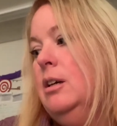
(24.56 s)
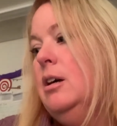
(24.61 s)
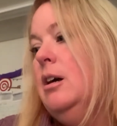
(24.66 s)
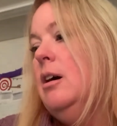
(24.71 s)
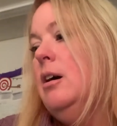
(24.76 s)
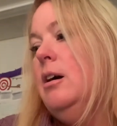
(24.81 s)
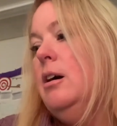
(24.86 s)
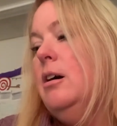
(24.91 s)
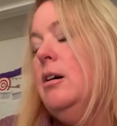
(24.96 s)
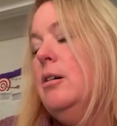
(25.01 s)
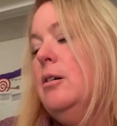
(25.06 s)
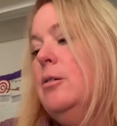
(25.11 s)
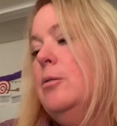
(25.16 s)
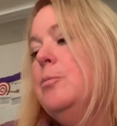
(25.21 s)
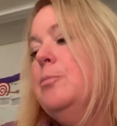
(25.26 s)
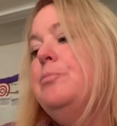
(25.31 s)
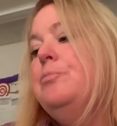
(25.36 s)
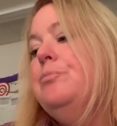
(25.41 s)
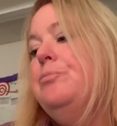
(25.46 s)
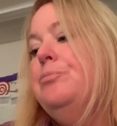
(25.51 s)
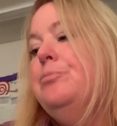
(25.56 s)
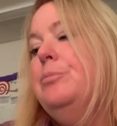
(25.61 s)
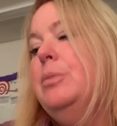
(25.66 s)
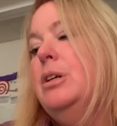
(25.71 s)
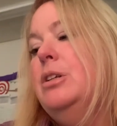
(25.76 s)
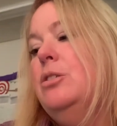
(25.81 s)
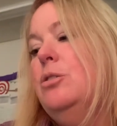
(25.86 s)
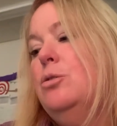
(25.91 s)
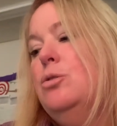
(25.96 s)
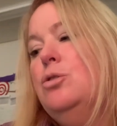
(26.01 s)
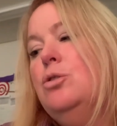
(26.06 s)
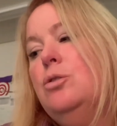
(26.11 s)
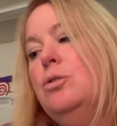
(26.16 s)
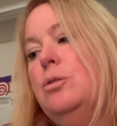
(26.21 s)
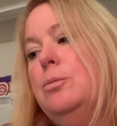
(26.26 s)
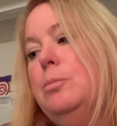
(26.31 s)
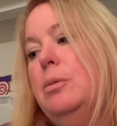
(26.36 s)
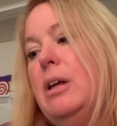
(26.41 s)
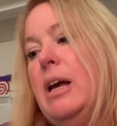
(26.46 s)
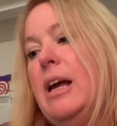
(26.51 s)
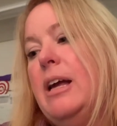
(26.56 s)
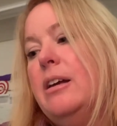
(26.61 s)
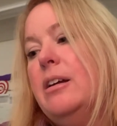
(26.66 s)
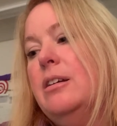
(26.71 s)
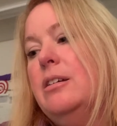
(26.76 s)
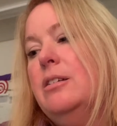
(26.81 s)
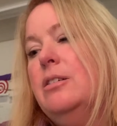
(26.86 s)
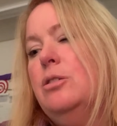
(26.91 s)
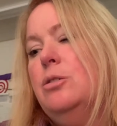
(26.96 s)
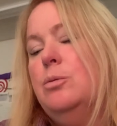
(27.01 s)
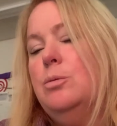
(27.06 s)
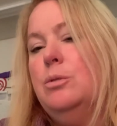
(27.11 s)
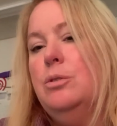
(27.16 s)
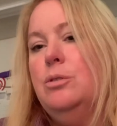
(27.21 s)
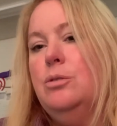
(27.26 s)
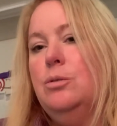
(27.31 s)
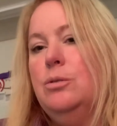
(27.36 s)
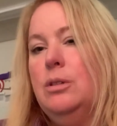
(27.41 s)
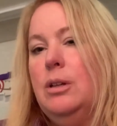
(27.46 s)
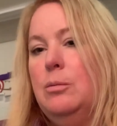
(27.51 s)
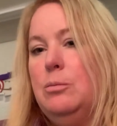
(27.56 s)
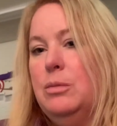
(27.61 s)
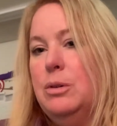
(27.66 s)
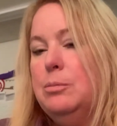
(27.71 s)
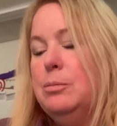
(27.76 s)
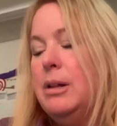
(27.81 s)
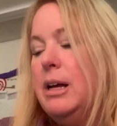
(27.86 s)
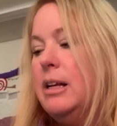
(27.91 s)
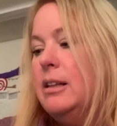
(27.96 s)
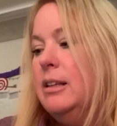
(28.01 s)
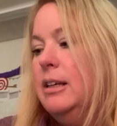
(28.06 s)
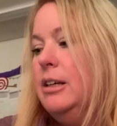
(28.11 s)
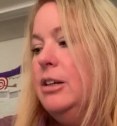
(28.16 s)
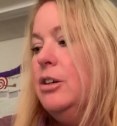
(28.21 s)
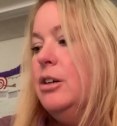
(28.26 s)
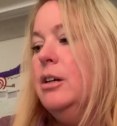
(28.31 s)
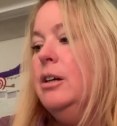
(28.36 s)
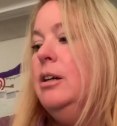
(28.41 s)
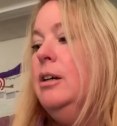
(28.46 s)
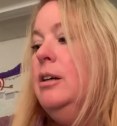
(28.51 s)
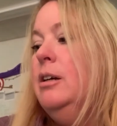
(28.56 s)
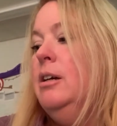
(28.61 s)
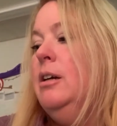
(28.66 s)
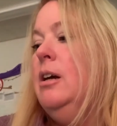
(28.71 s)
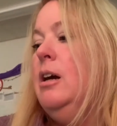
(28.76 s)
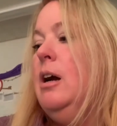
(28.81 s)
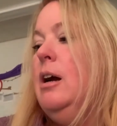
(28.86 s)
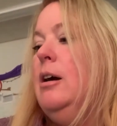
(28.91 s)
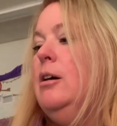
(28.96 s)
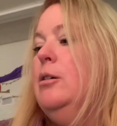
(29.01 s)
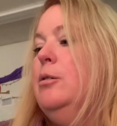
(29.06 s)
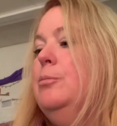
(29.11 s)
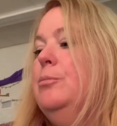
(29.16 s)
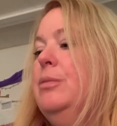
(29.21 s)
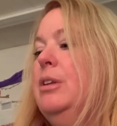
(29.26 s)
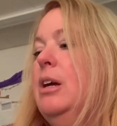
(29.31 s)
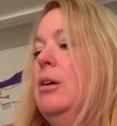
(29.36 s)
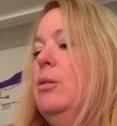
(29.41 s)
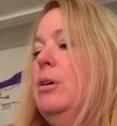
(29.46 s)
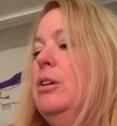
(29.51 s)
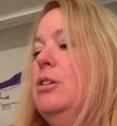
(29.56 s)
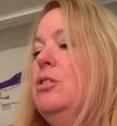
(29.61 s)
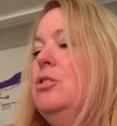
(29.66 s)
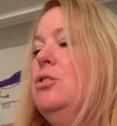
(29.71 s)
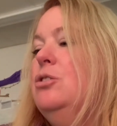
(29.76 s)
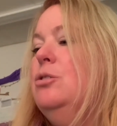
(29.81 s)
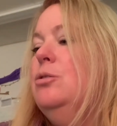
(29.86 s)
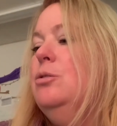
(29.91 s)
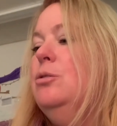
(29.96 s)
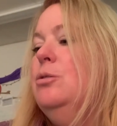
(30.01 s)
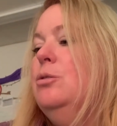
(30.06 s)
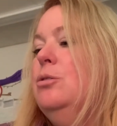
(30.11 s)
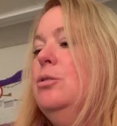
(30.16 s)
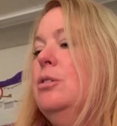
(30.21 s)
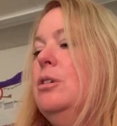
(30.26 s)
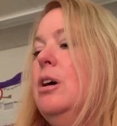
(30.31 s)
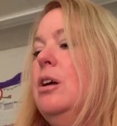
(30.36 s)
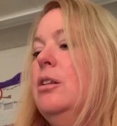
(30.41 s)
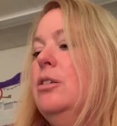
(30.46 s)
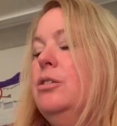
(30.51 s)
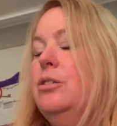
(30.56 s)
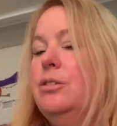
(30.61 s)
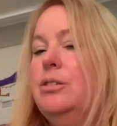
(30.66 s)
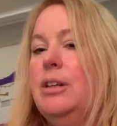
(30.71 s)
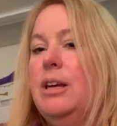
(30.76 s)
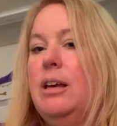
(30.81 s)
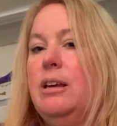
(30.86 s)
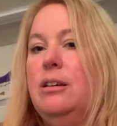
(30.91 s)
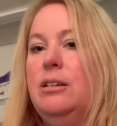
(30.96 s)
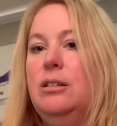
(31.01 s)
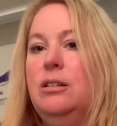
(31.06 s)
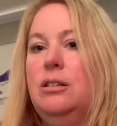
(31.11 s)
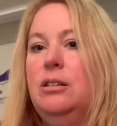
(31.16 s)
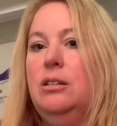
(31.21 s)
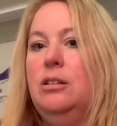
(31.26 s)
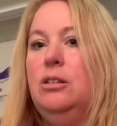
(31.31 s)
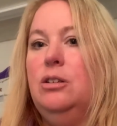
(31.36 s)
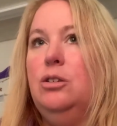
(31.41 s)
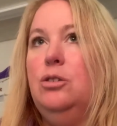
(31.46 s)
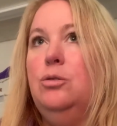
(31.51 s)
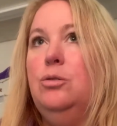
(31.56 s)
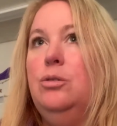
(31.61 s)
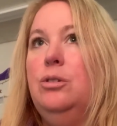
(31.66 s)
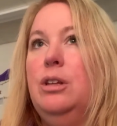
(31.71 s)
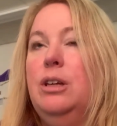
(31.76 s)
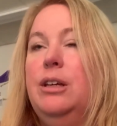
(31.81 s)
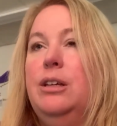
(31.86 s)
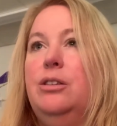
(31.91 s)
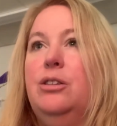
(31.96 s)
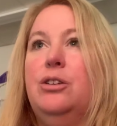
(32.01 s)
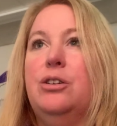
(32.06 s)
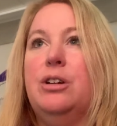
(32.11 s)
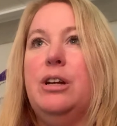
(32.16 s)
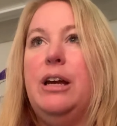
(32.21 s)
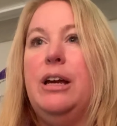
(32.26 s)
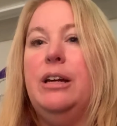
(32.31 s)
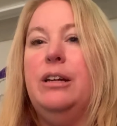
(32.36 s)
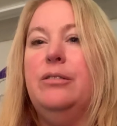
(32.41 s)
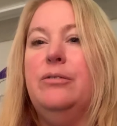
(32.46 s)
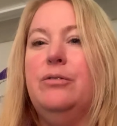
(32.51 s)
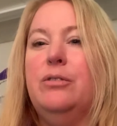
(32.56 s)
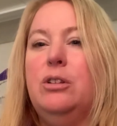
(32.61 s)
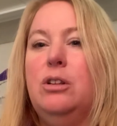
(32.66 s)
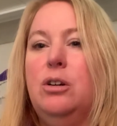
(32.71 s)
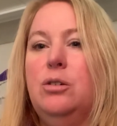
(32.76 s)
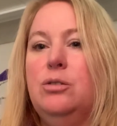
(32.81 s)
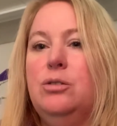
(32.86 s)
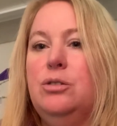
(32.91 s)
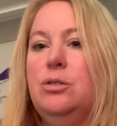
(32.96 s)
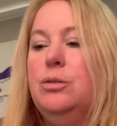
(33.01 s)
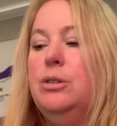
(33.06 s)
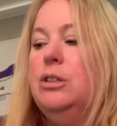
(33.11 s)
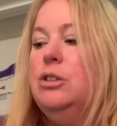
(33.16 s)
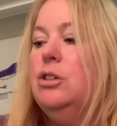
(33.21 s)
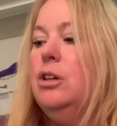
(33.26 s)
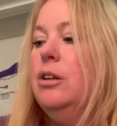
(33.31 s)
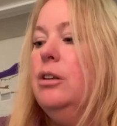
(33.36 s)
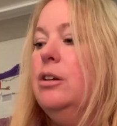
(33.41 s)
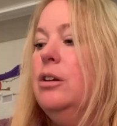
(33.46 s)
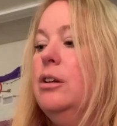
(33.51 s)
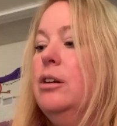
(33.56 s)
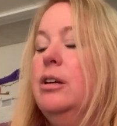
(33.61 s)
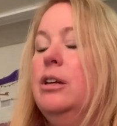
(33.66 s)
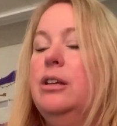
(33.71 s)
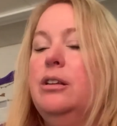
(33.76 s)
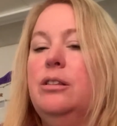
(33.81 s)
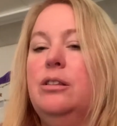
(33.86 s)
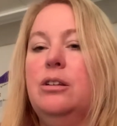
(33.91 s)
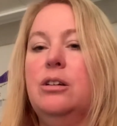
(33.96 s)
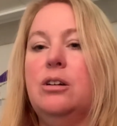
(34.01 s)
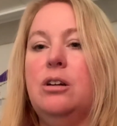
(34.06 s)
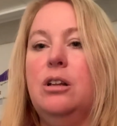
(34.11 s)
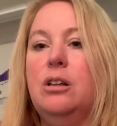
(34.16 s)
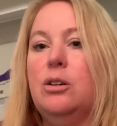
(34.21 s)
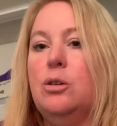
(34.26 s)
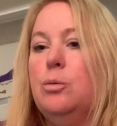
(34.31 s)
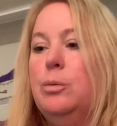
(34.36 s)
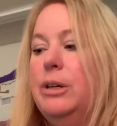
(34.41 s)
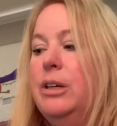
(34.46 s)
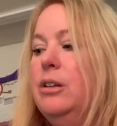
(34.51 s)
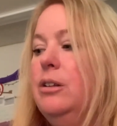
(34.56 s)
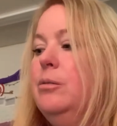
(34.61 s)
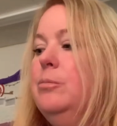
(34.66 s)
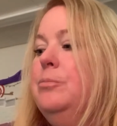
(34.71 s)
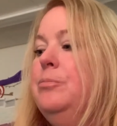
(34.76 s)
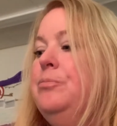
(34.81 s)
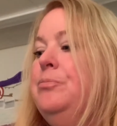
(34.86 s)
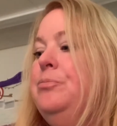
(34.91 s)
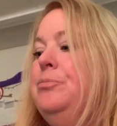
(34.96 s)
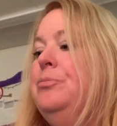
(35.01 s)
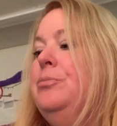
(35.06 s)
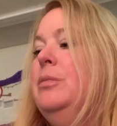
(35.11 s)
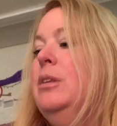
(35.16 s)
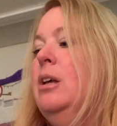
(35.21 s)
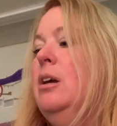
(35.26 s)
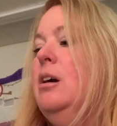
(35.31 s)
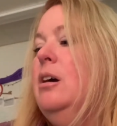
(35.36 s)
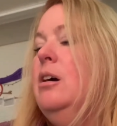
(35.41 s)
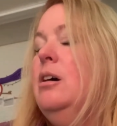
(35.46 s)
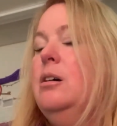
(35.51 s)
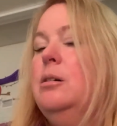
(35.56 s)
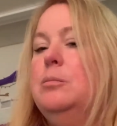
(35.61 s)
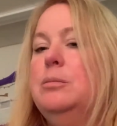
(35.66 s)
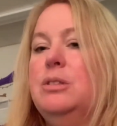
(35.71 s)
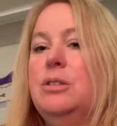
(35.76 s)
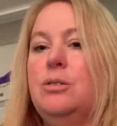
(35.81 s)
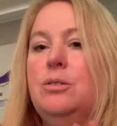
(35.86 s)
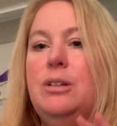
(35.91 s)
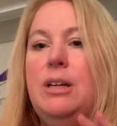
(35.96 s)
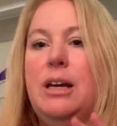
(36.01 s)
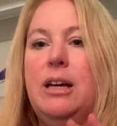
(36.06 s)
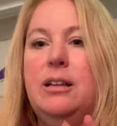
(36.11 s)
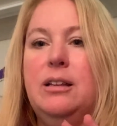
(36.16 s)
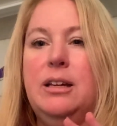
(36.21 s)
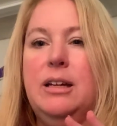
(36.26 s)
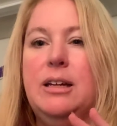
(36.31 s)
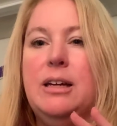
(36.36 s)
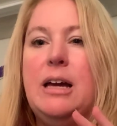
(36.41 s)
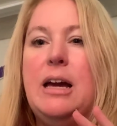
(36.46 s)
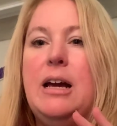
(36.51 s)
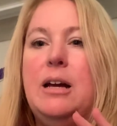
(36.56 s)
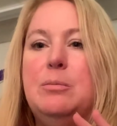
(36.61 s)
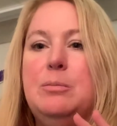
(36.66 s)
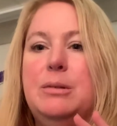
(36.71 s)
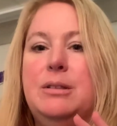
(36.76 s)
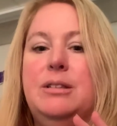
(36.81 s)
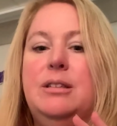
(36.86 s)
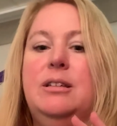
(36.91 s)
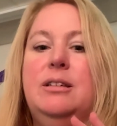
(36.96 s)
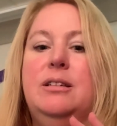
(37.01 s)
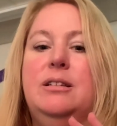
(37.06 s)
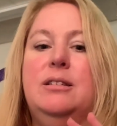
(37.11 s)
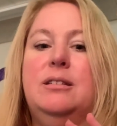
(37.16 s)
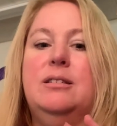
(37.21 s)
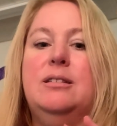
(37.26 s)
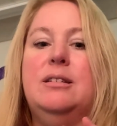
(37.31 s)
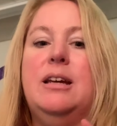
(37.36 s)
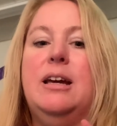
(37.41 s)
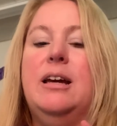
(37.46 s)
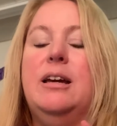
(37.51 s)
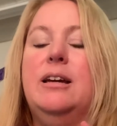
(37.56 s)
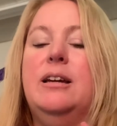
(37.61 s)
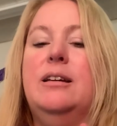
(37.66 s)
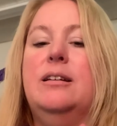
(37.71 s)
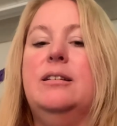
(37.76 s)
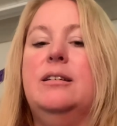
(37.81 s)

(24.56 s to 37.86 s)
but don't choose black because we'll do something with black later. I want you to choose colors that you think they're kind of close to each other in the color wheel. So not like opposites, not